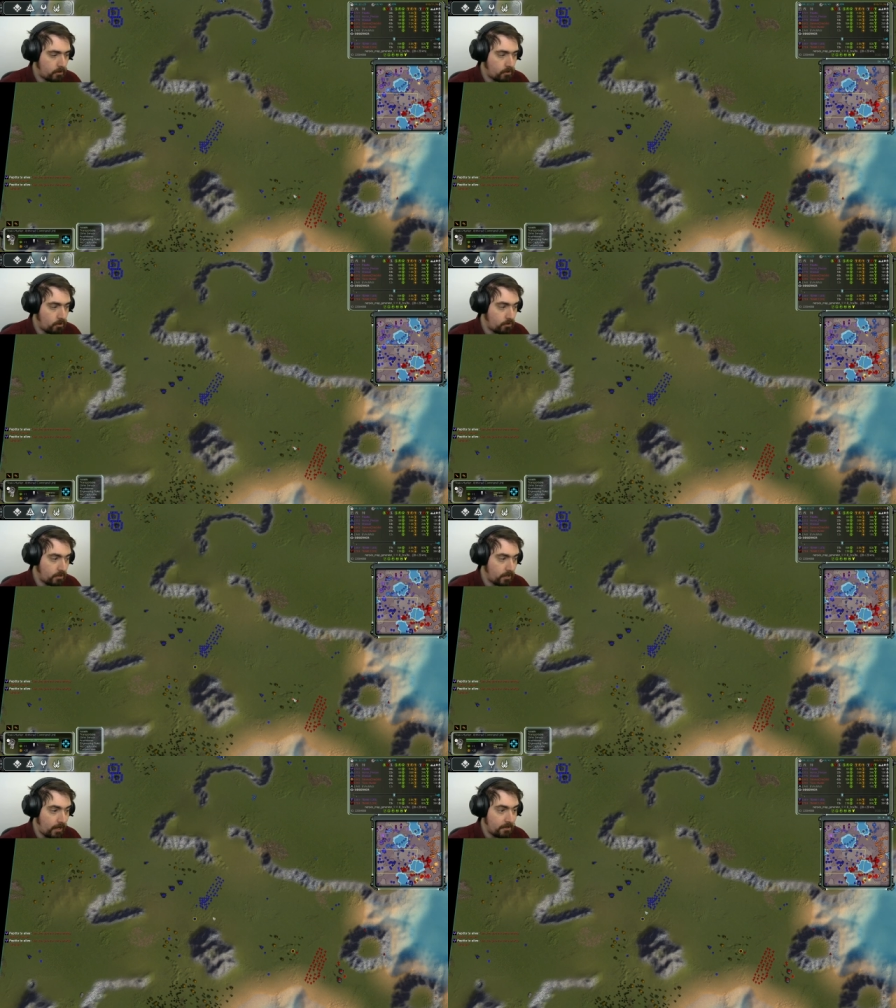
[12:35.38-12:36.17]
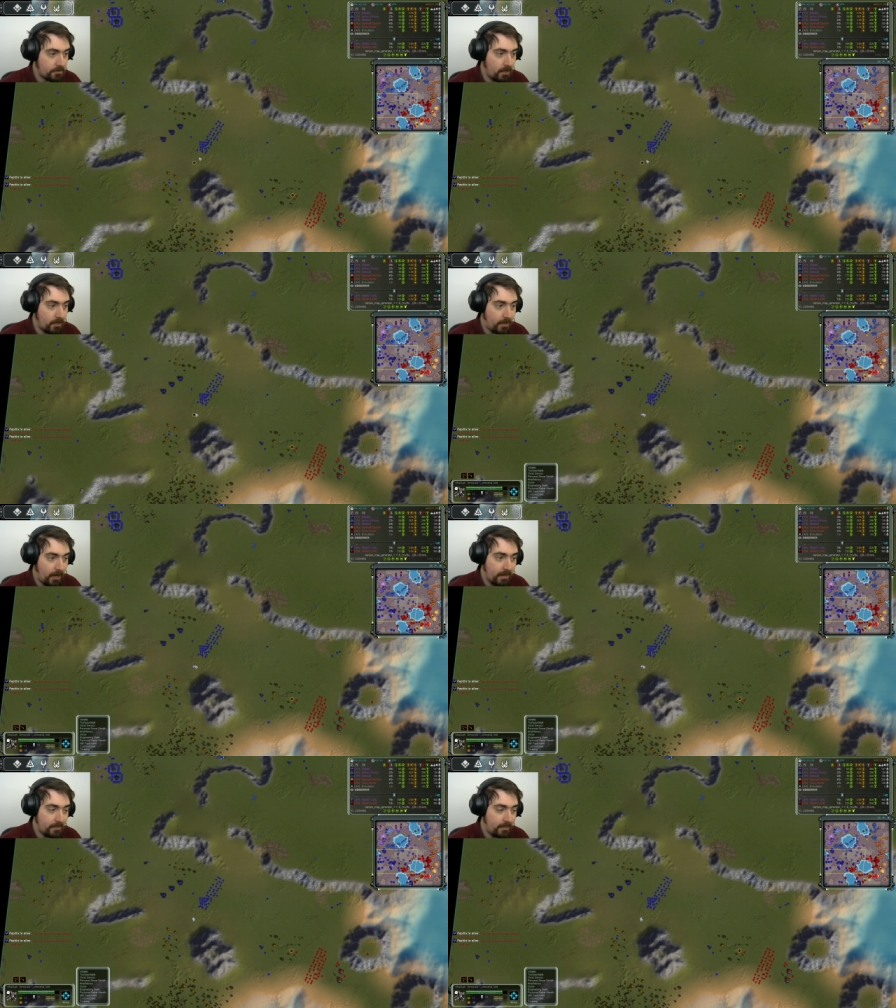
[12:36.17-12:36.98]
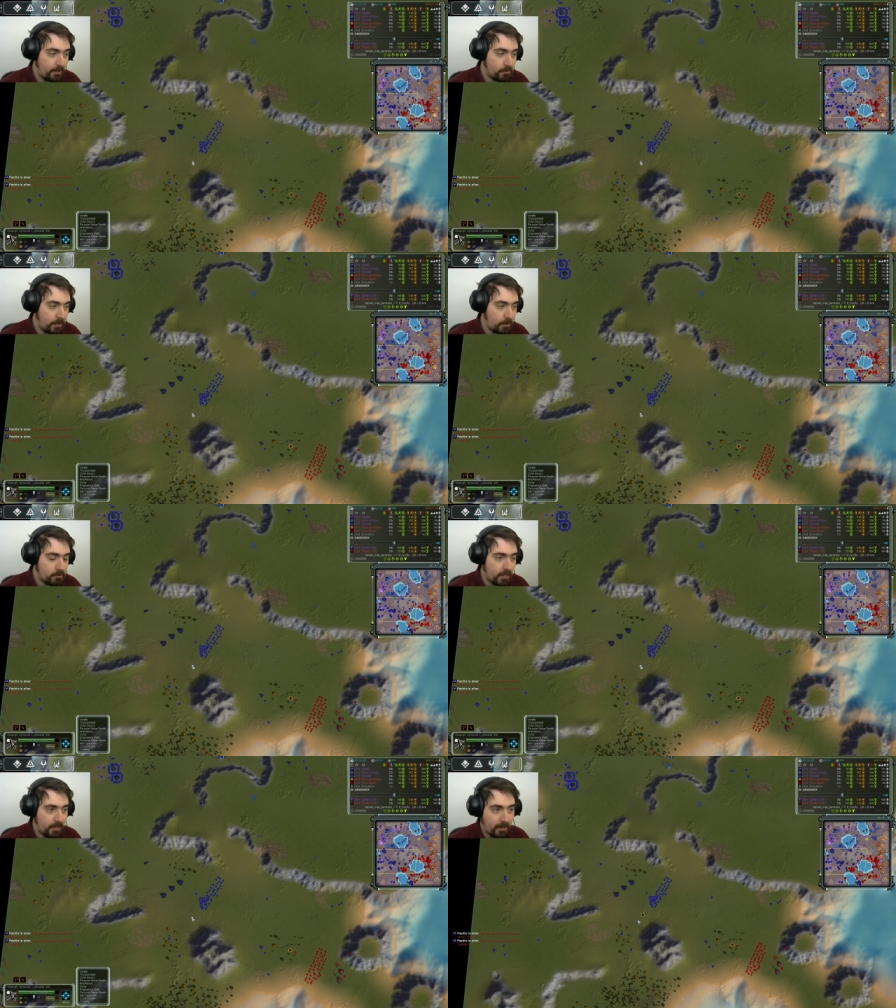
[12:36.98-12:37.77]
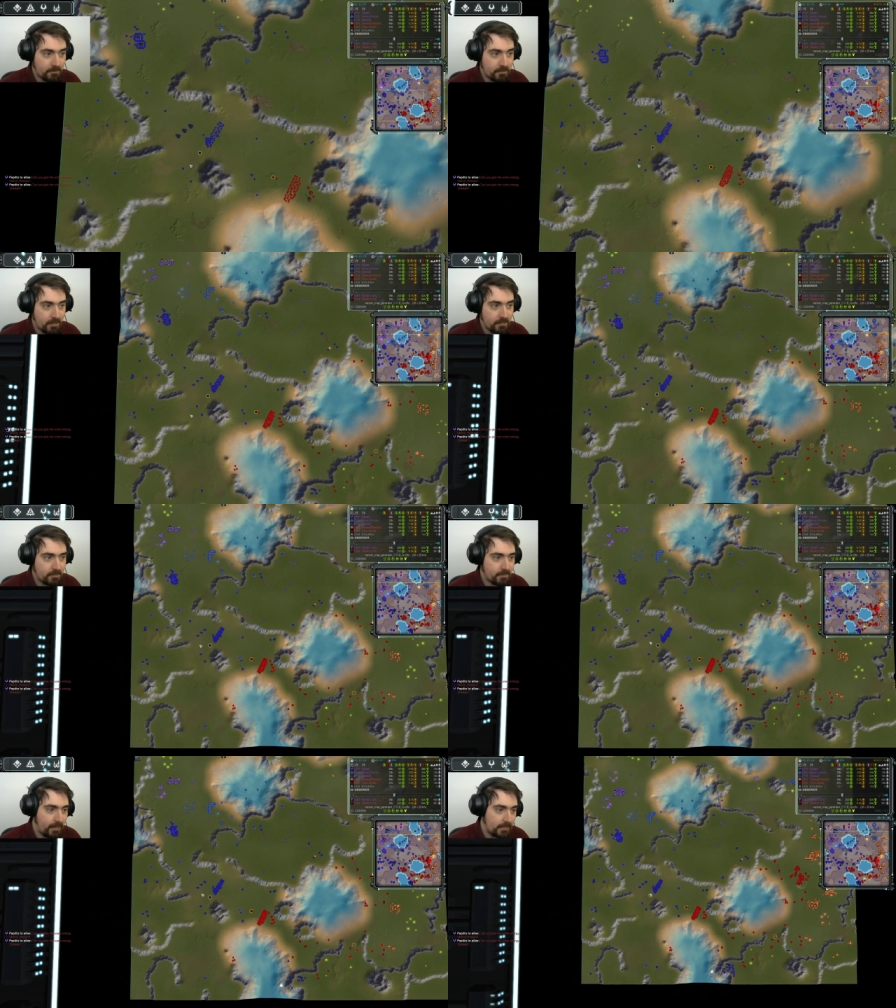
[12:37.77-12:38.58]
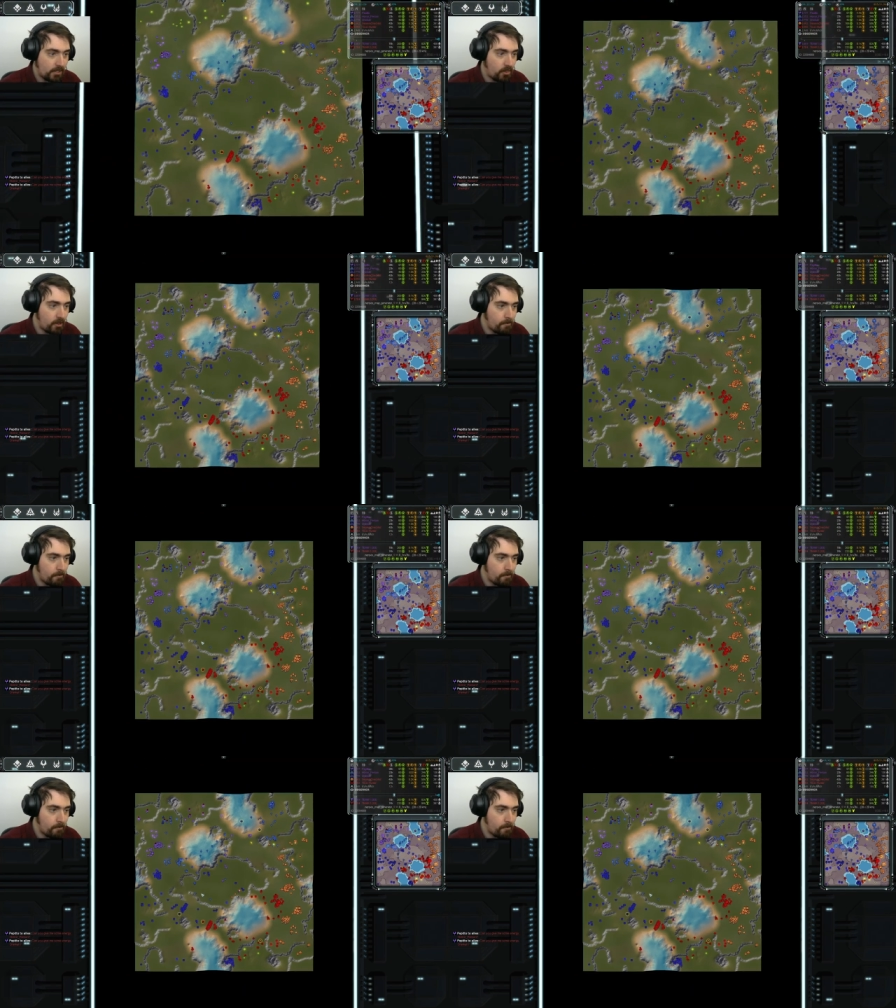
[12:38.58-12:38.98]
Toxic has gun and nano now. Sheikah has gun and stealth.